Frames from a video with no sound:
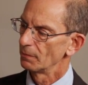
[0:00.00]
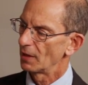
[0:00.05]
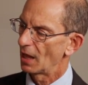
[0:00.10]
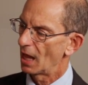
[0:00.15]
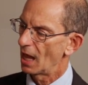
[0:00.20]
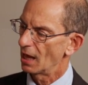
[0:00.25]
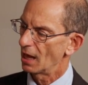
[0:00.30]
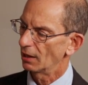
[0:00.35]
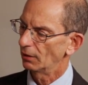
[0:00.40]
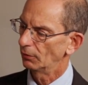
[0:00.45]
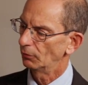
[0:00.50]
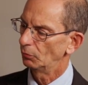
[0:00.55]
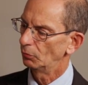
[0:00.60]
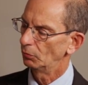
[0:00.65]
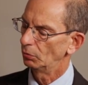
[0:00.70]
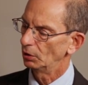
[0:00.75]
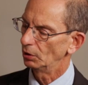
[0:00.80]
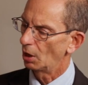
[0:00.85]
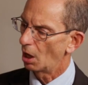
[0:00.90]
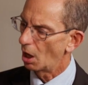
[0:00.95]

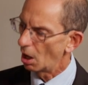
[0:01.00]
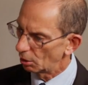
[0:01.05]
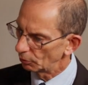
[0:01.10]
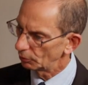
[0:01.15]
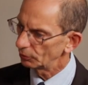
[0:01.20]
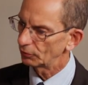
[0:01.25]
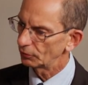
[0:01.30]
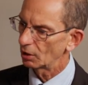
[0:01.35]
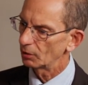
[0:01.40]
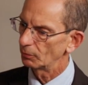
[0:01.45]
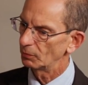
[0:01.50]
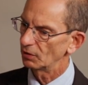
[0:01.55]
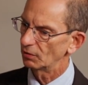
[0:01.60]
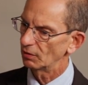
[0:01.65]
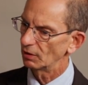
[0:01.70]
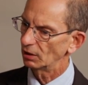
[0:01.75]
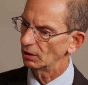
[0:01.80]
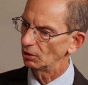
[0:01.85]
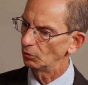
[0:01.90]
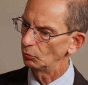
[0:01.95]
and we always ought to be
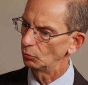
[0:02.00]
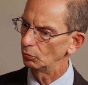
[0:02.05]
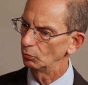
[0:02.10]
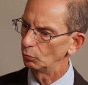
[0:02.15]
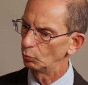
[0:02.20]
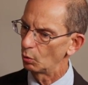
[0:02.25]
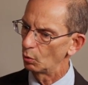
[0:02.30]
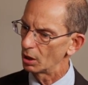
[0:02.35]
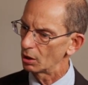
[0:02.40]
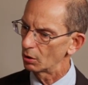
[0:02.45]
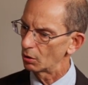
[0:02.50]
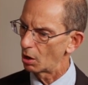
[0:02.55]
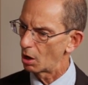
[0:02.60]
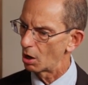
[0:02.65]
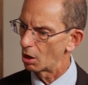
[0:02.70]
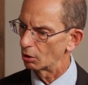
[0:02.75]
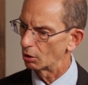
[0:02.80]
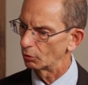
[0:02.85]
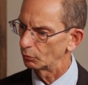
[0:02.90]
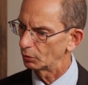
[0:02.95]
thinking, where
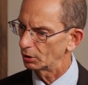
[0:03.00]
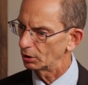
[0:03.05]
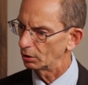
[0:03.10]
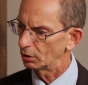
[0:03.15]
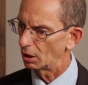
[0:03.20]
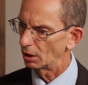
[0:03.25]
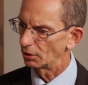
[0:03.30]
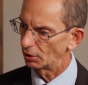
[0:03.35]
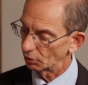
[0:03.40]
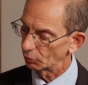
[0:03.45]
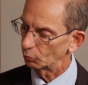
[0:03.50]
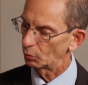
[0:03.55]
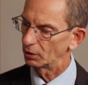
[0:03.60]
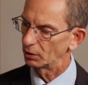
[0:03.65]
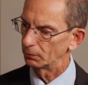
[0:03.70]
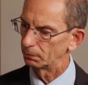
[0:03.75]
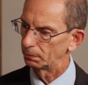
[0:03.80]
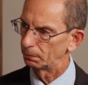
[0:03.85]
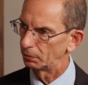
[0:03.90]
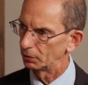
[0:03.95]
are we? Another way
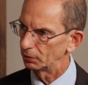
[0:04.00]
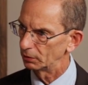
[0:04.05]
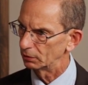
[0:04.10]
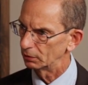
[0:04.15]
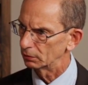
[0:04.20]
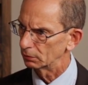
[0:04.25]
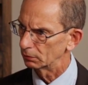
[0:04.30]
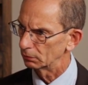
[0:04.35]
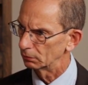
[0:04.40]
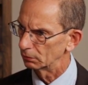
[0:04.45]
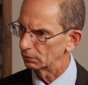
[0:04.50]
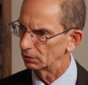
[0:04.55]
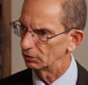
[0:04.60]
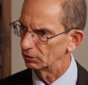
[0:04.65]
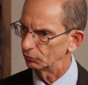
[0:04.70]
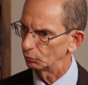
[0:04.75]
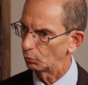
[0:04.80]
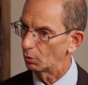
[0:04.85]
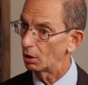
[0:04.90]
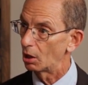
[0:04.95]
to put it
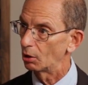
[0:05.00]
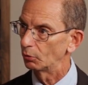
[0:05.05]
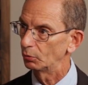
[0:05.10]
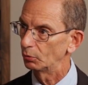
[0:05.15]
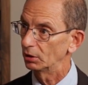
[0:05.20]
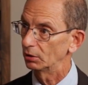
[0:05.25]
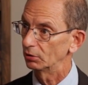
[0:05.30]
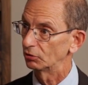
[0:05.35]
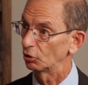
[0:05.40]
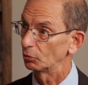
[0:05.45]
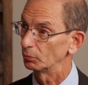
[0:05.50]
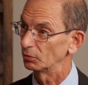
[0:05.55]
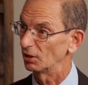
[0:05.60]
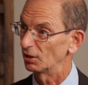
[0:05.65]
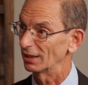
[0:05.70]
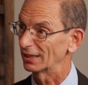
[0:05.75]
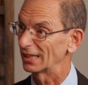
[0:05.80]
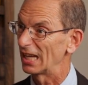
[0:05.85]
is, where are we in terms of the